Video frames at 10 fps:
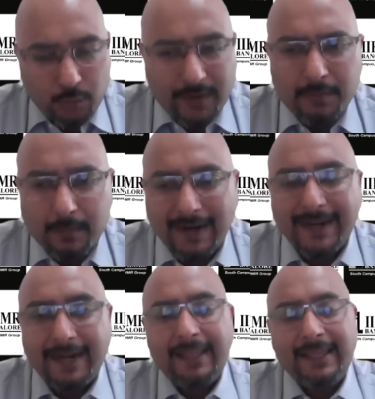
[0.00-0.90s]
Doing
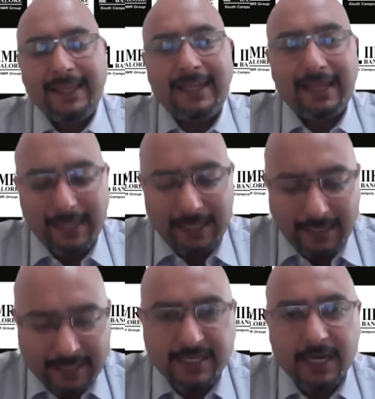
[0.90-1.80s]
marketing in
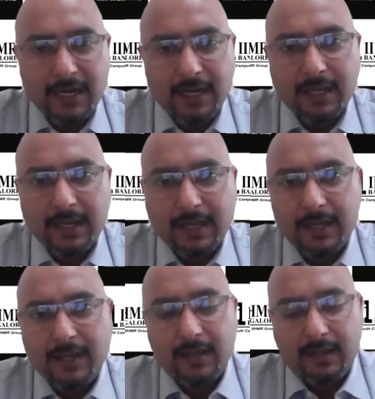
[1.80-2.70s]
India
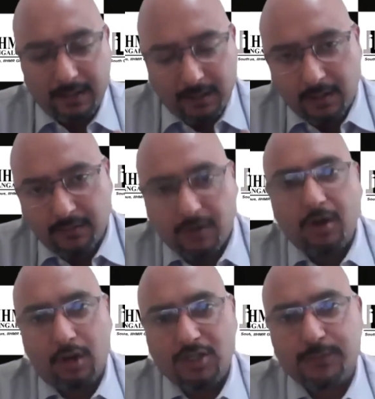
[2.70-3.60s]
for
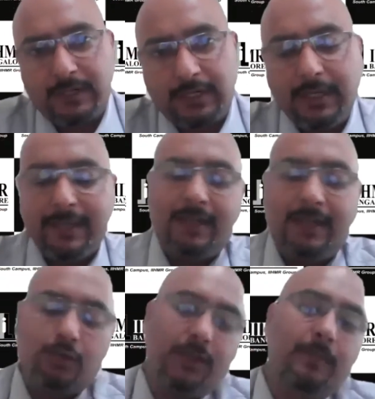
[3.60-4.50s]
a hospital
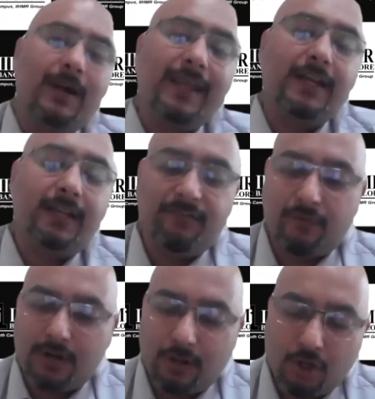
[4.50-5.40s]
and doing marketing
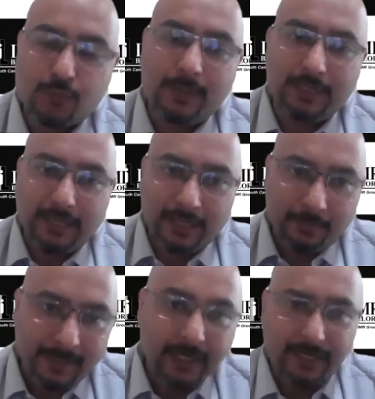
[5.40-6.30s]
for a hospital
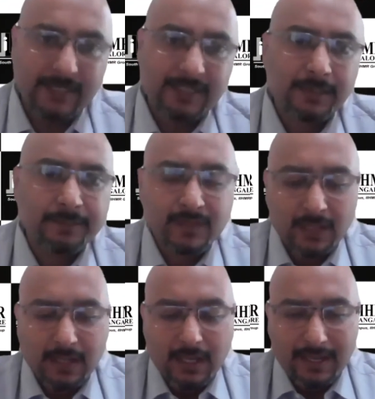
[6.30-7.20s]
in Middle East,
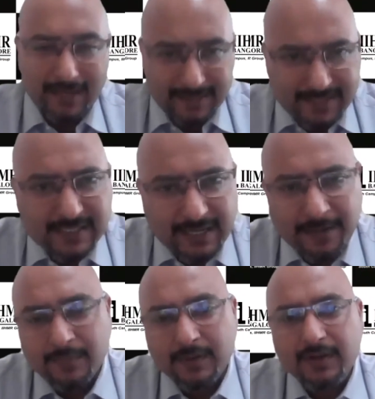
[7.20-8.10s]
is it
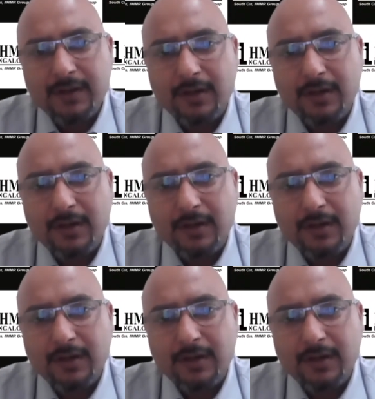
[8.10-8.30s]
same